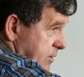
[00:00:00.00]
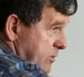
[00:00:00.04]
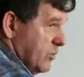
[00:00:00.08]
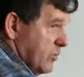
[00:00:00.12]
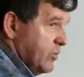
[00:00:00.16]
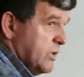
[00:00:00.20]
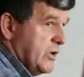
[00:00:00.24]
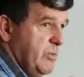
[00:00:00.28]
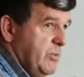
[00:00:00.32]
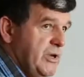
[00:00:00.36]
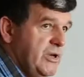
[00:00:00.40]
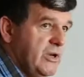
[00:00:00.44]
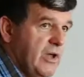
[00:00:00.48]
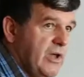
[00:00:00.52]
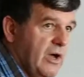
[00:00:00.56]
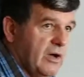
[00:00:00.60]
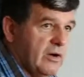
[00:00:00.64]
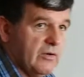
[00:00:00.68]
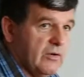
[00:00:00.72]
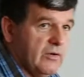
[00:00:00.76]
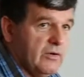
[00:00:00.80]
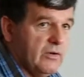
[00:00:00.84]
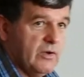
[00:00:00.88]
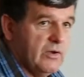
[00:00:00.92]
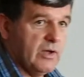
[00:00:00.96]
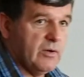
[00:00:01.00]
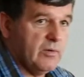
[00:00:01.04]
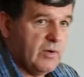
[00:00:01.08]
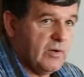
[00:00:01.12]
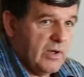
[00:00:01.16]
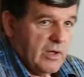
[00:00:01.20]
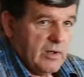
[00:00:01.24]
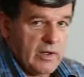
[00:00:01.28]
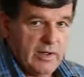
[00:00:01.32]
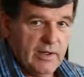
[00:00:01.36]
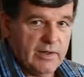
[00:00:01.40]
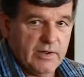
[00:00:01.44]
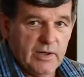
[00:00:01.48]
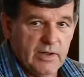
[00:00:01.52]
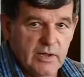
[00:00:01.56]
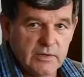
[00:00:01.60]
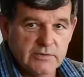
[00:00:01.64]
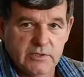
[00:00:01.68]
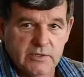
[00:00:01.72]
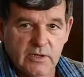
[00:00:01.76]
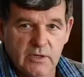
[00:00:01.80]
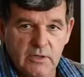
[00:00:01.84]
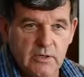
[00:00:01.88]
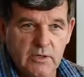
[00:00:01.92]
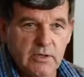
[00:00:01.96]
what do we know? Uh, uh, uh,
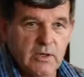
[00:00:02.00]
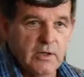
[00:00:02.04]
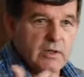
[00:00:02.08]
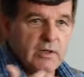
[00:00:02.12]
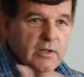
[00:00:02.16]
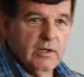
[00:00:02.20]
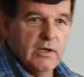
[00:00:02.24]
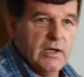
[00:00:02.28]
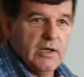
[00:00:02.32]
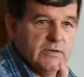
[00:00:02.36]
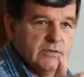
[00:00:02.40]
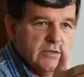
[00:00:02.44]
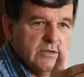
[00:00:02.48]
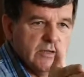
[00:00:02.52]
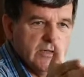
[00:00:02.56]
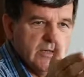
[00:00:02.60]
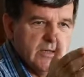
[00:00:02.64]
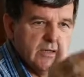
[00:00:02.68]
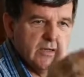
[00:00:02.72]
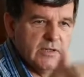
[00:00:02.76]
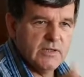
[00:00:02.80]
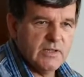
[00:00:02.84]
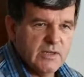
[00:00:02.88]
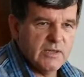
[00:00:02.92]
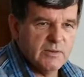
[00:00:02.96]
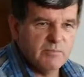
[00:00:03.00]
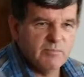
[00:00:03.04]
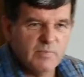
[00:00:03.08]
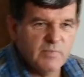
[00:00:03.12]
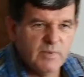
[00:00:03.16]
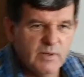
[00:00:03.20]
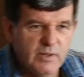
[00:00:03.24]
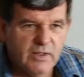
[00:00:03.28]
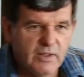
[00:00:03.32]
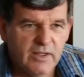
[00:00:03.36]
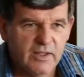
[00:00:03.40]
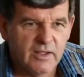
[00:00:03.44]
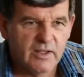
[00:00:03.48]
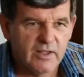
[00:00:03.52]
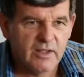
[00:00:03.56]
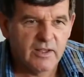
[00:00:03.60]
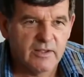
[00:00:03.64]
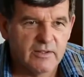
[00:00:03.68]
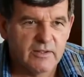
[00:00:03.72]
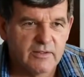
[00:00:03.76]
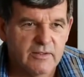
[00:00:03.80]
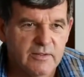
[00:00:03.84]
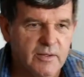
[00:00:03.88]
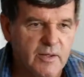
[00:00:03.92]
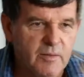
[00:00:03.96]
until until um,
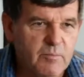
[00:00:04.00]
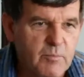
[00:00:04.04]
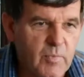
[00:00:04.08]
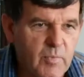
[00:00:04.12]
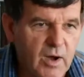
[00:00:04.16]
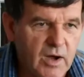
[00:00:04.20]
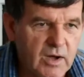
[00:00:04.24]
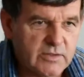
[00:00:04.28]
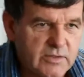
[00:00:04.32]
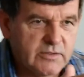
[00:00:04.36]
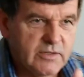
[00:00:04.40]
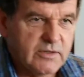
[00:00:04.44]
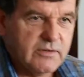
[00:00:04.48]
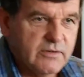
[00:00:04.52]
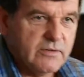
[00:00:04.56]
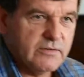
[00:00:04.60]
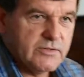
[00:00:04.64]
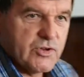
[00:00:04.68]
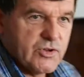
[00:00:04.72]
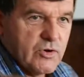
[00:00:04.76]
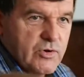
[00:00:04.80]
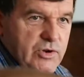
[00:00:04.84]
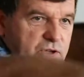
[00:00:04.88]
Martin, sorry,